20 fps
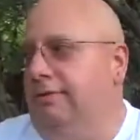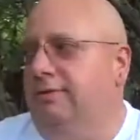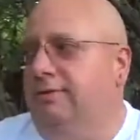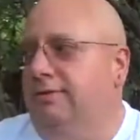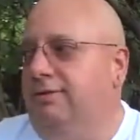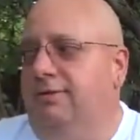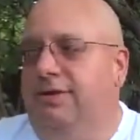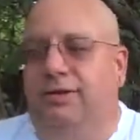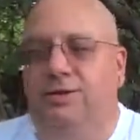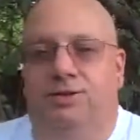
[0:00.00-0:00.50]
At
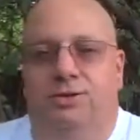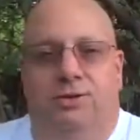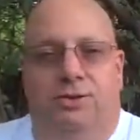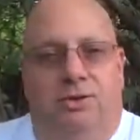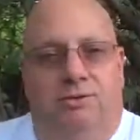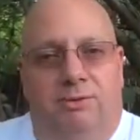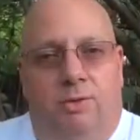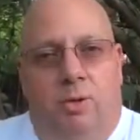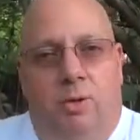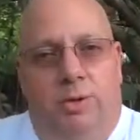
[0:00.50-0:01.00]
the center
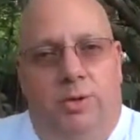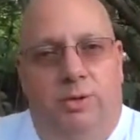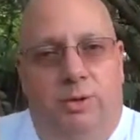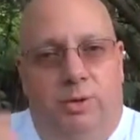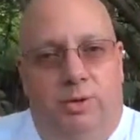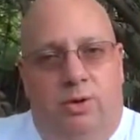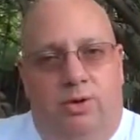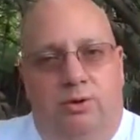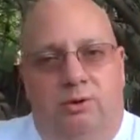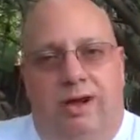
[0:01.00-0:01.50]
of
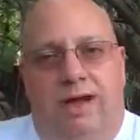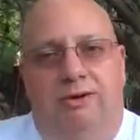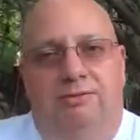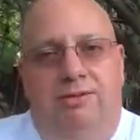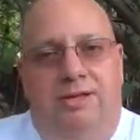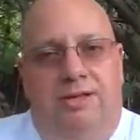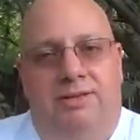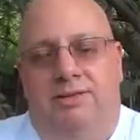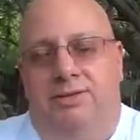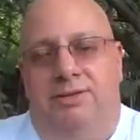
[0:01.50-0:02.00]
quote-unquote
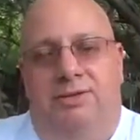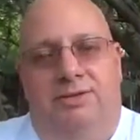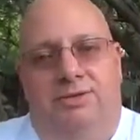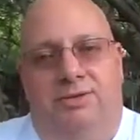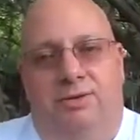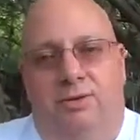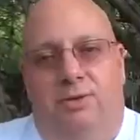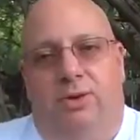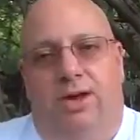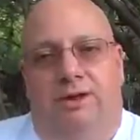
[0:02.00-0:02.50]
gravity, there
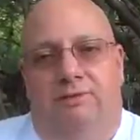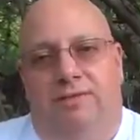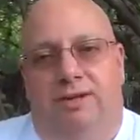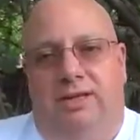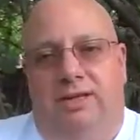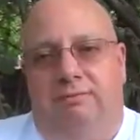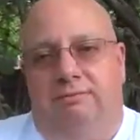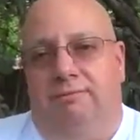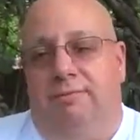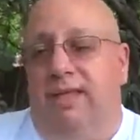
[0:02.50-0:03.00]
is no
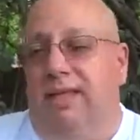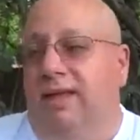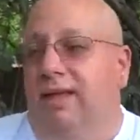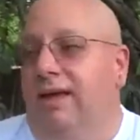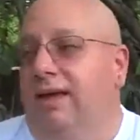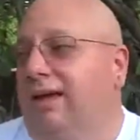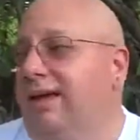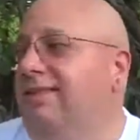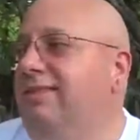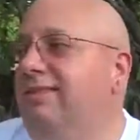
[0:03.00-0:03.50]
gravity.
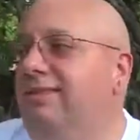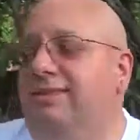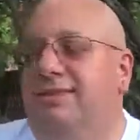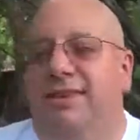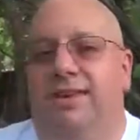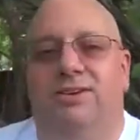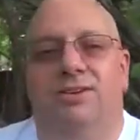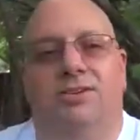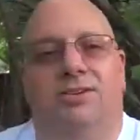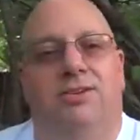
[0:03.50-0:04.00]
At the
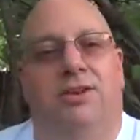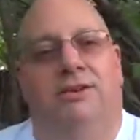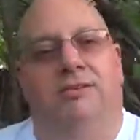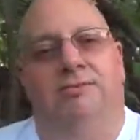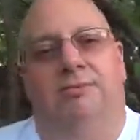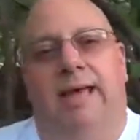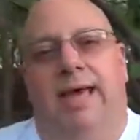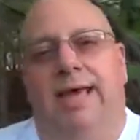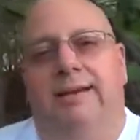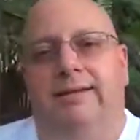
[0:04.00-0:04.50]
center
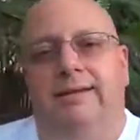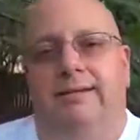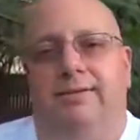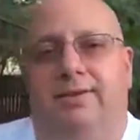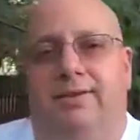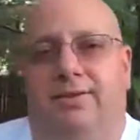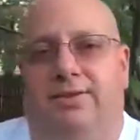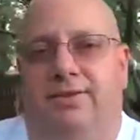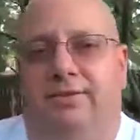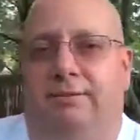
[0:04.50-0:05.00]
of
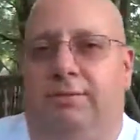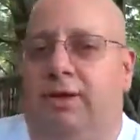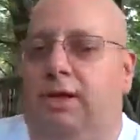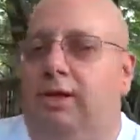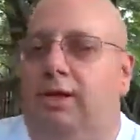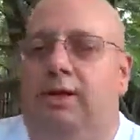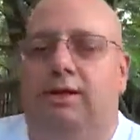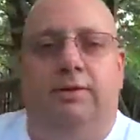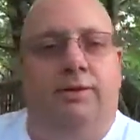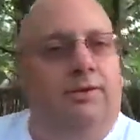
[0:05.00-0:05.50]
magnetism,
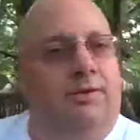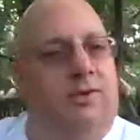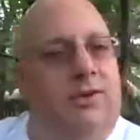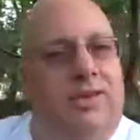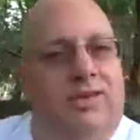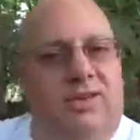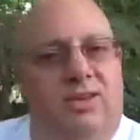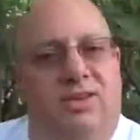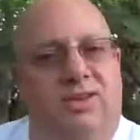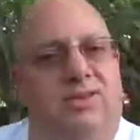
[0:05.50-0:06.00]
there
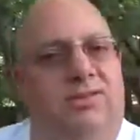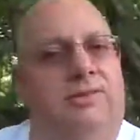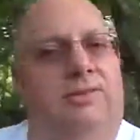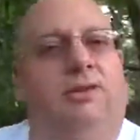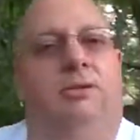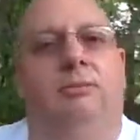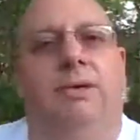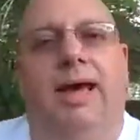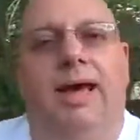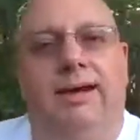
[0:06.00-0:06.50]
is
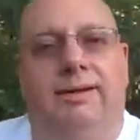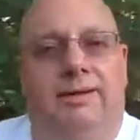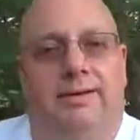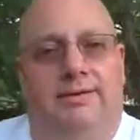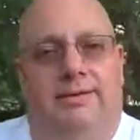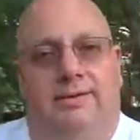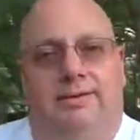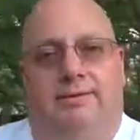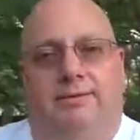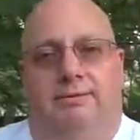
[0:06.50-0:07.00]
no
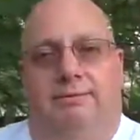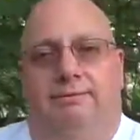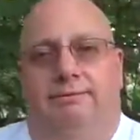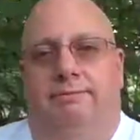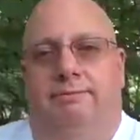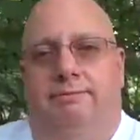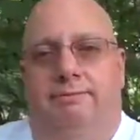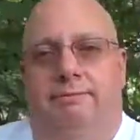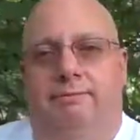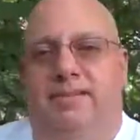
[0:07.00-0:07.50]

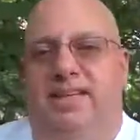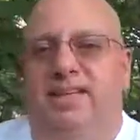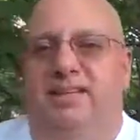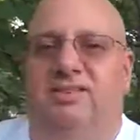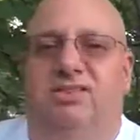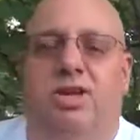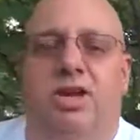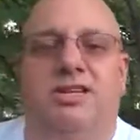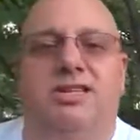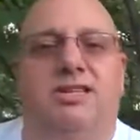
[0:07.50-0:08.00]
magnetism.
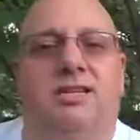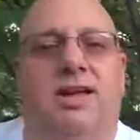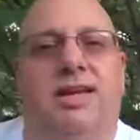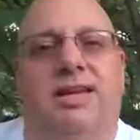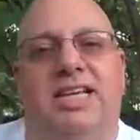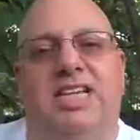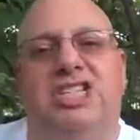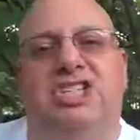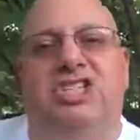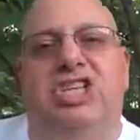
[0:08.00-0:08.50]
It does
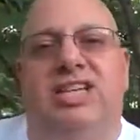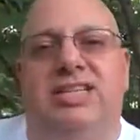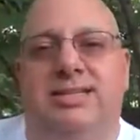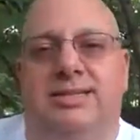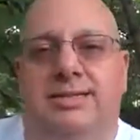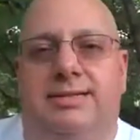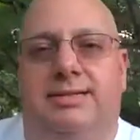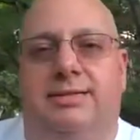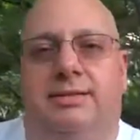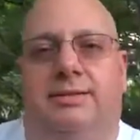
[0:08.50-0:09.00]
not
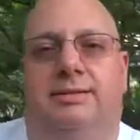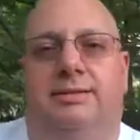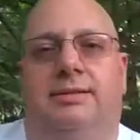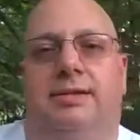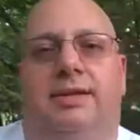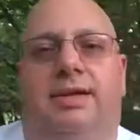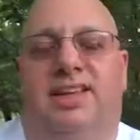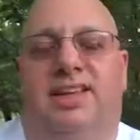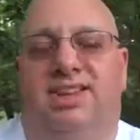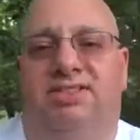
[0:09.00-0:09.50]
exist.
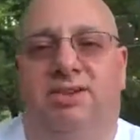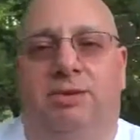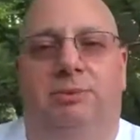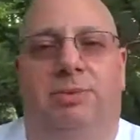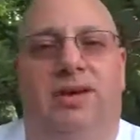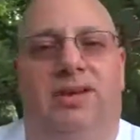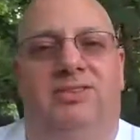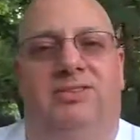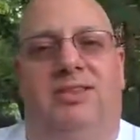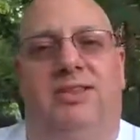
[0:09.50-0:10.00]
If you
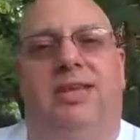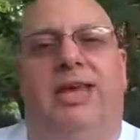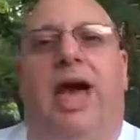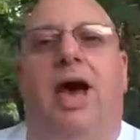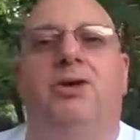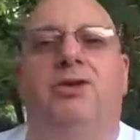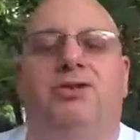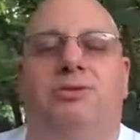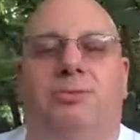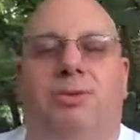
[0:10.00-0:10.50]
place a
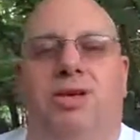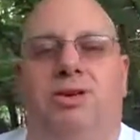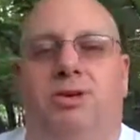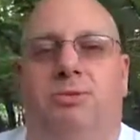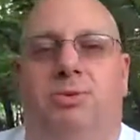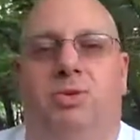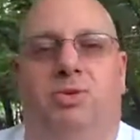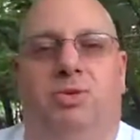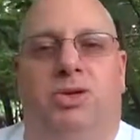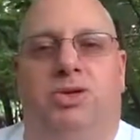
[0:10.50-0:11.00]
Gauss
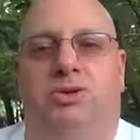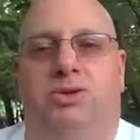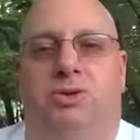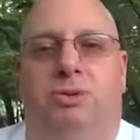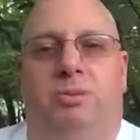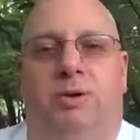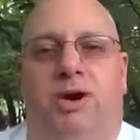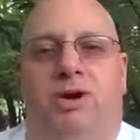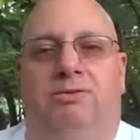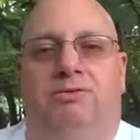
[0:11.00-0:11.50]
meter between
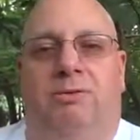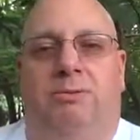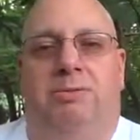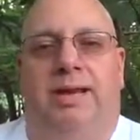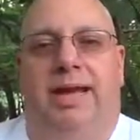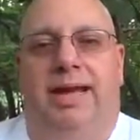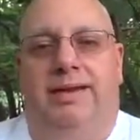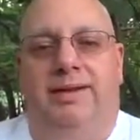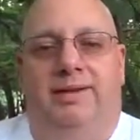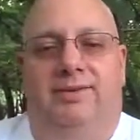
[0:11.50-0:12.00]
2 powerful
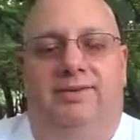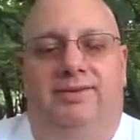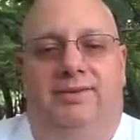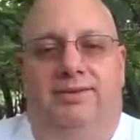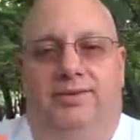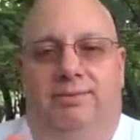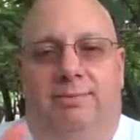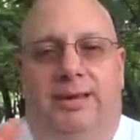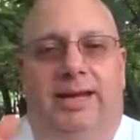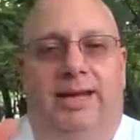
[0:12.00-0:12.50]
magnets
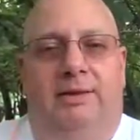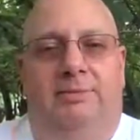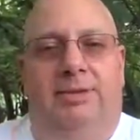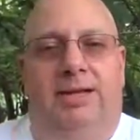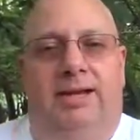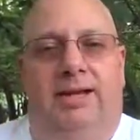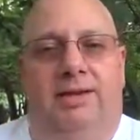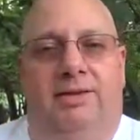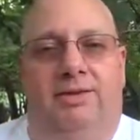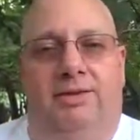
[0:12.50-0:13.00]
and smack them
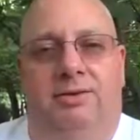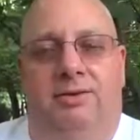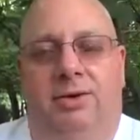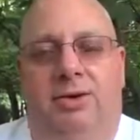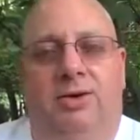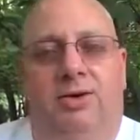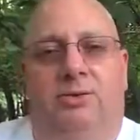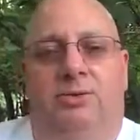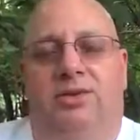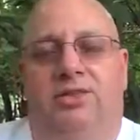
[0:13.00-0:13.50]
together
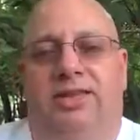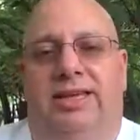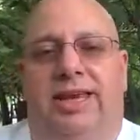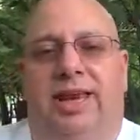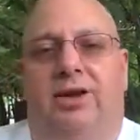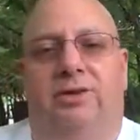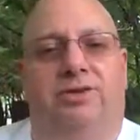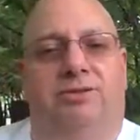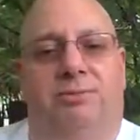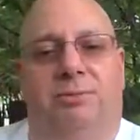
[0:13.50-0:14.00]
with the
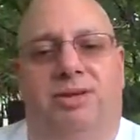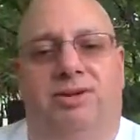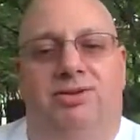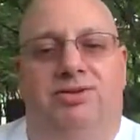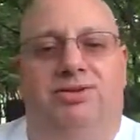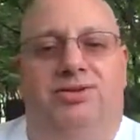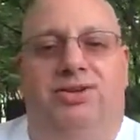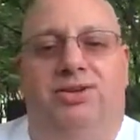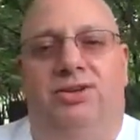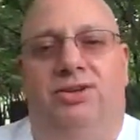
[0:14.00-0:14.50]
Gauss
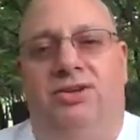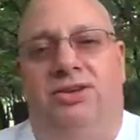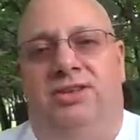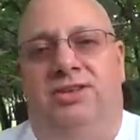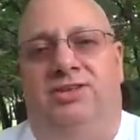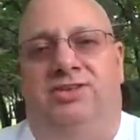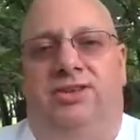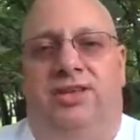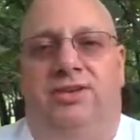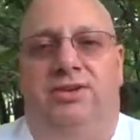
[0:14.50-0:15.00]
meter still in
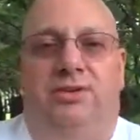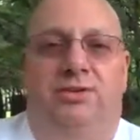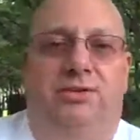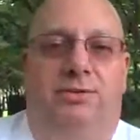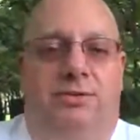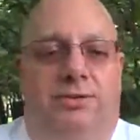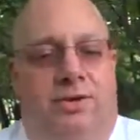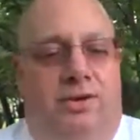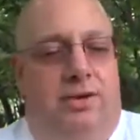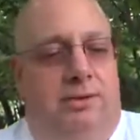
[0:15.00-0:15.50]
the
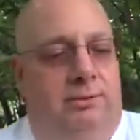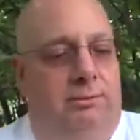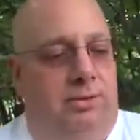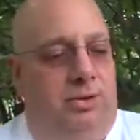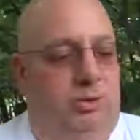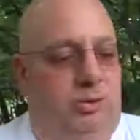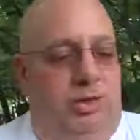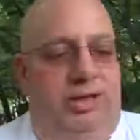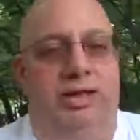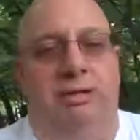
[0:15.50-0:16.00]
center
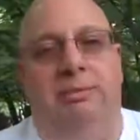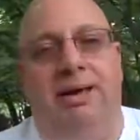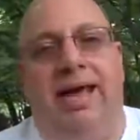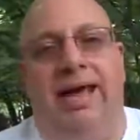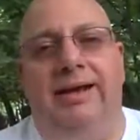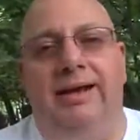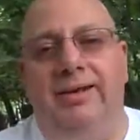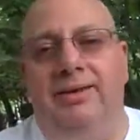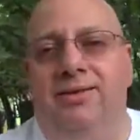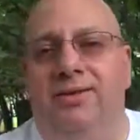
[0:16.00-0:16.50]
between the
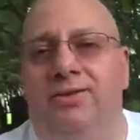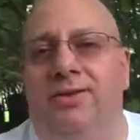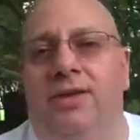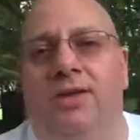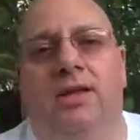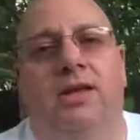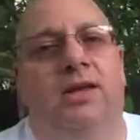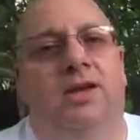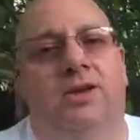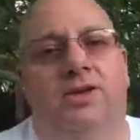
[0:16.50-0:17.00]
magnets,
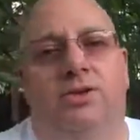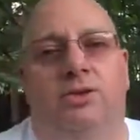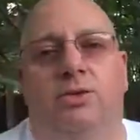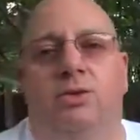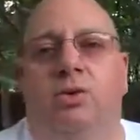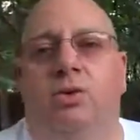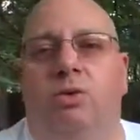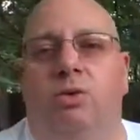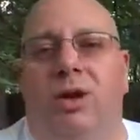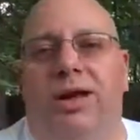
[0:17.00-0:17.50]

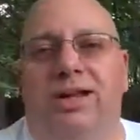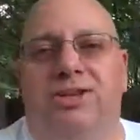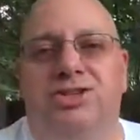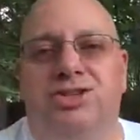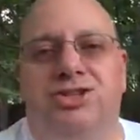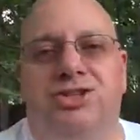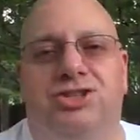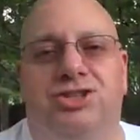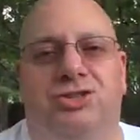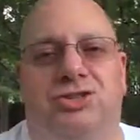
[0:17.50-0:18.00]
you will
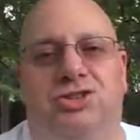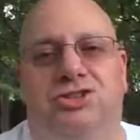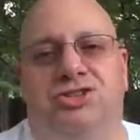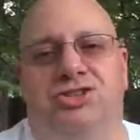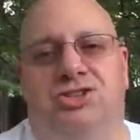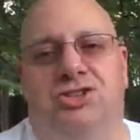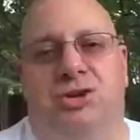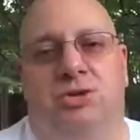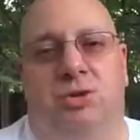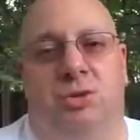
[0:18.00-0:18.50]
register
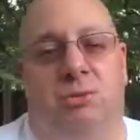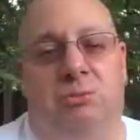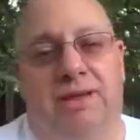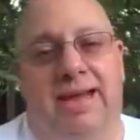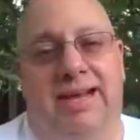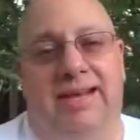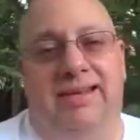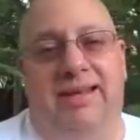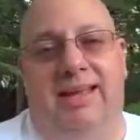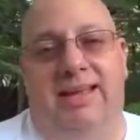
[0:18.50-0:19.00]
0
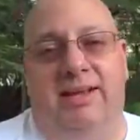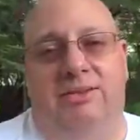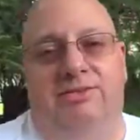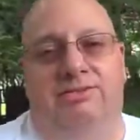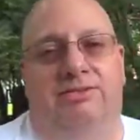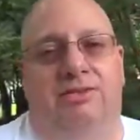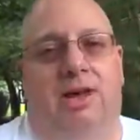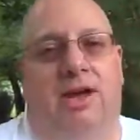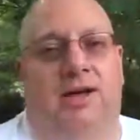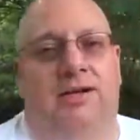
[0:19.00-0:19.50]
magnetic
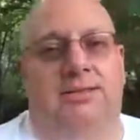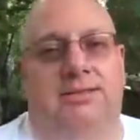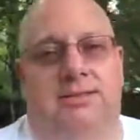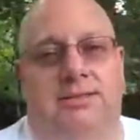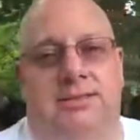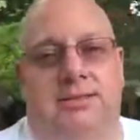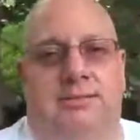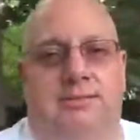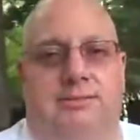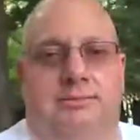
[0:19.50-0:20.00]

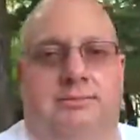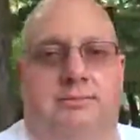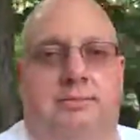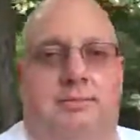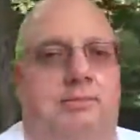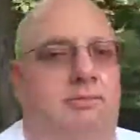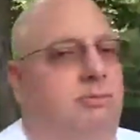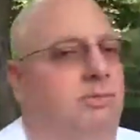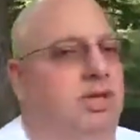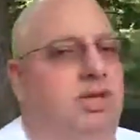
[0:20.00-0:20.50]
flux
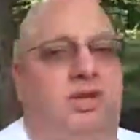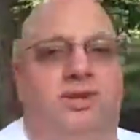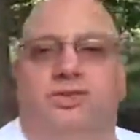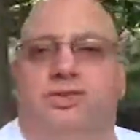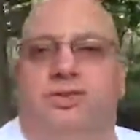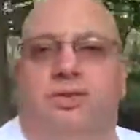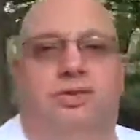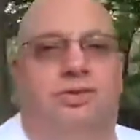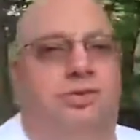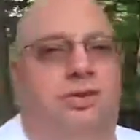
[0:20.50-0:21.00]

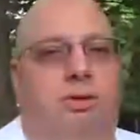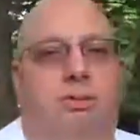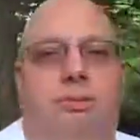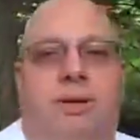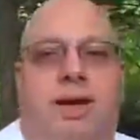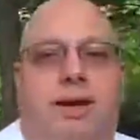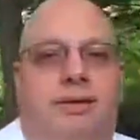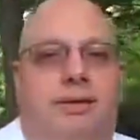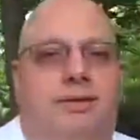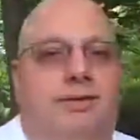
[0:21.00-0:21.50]
because there is no
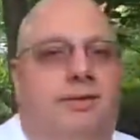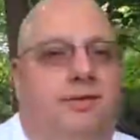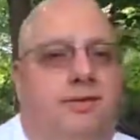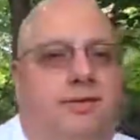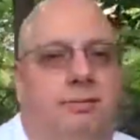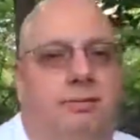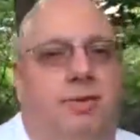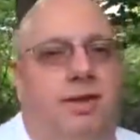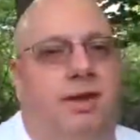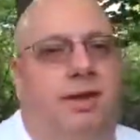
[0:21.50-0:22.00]

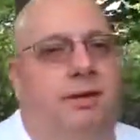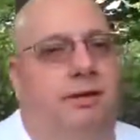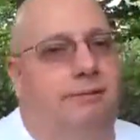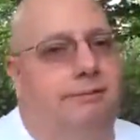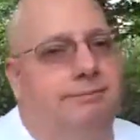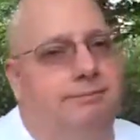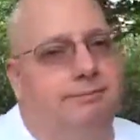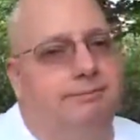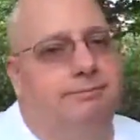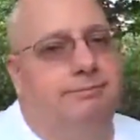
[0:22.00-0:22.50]
magnetism there.